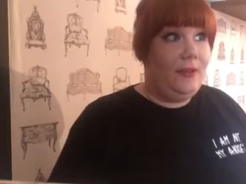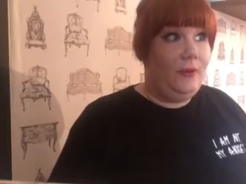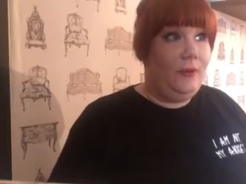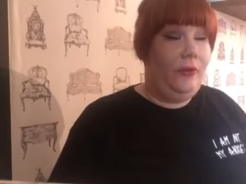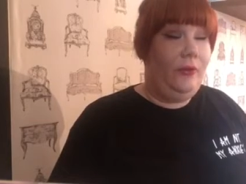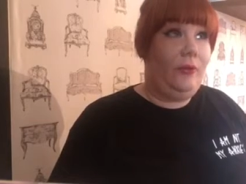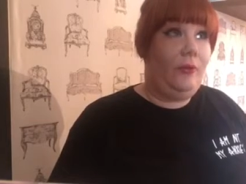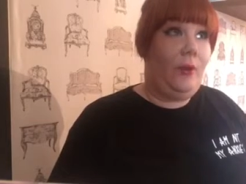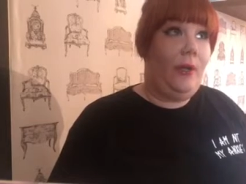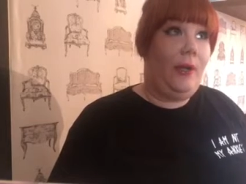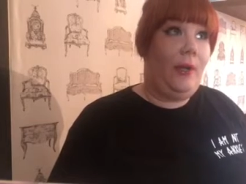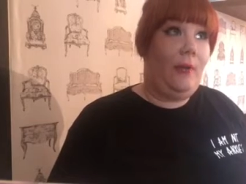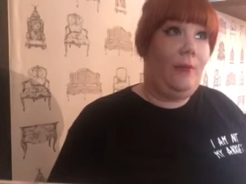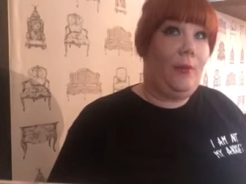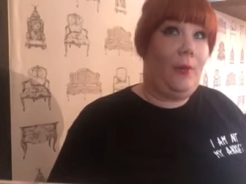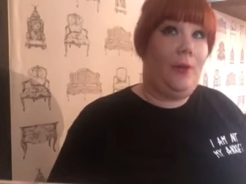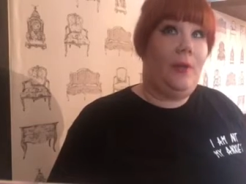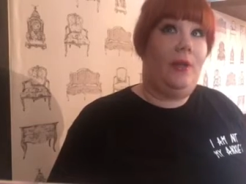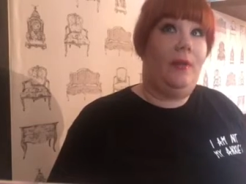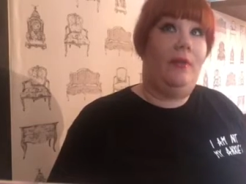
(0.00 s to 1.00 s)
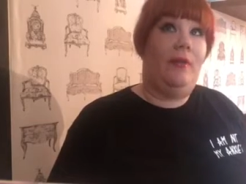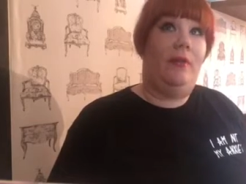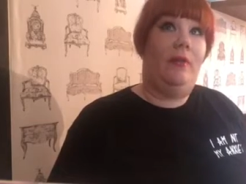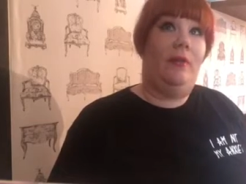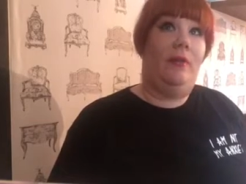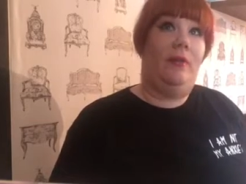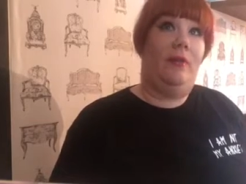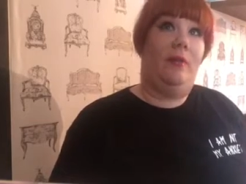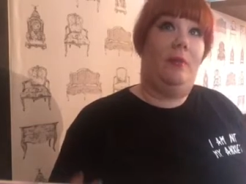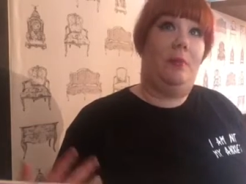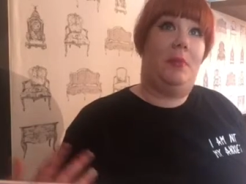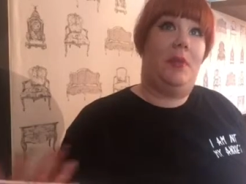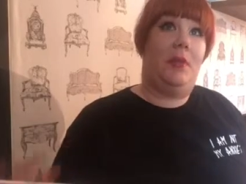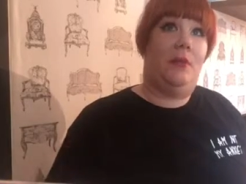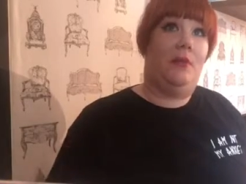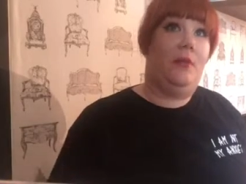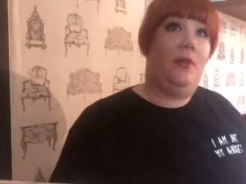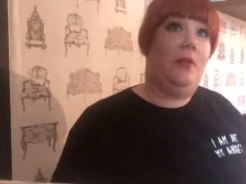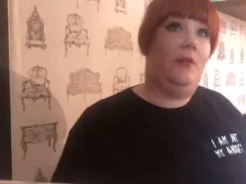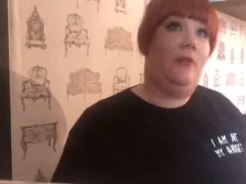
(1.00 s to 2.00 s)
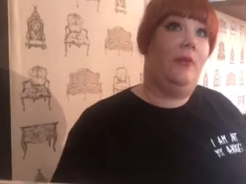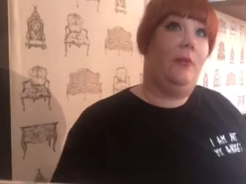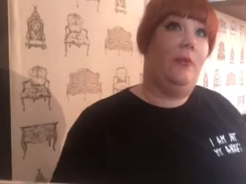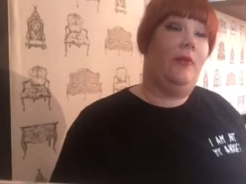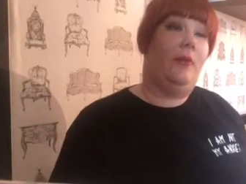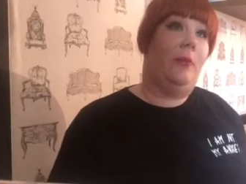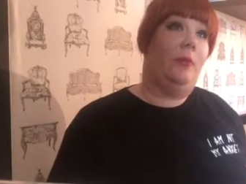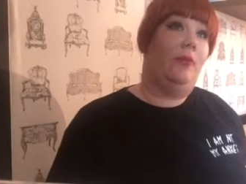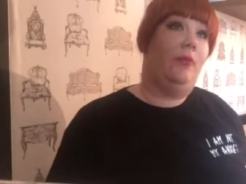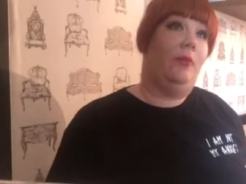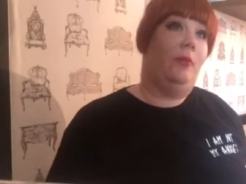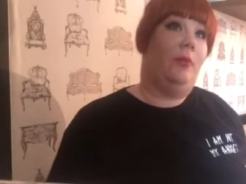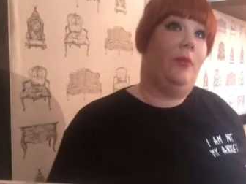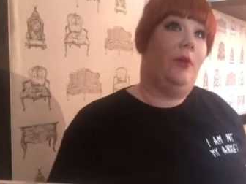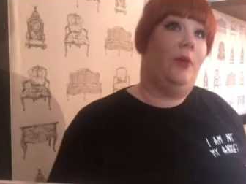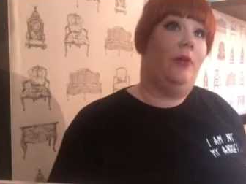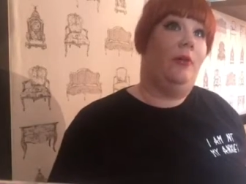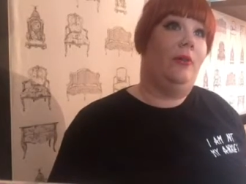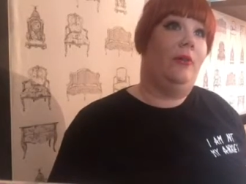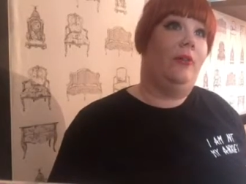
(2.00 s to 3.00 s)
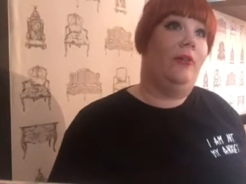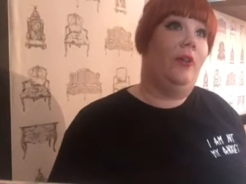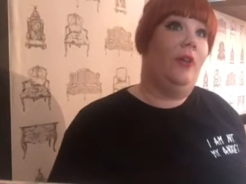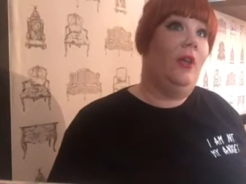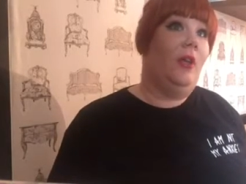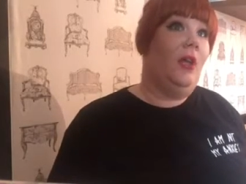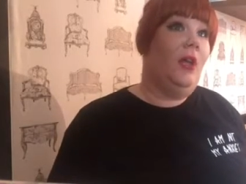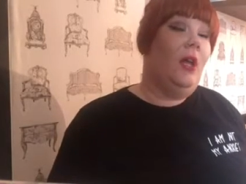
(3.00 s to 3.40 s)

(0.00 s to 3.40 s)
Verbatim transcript: which is quite ironic since it's a period subscription box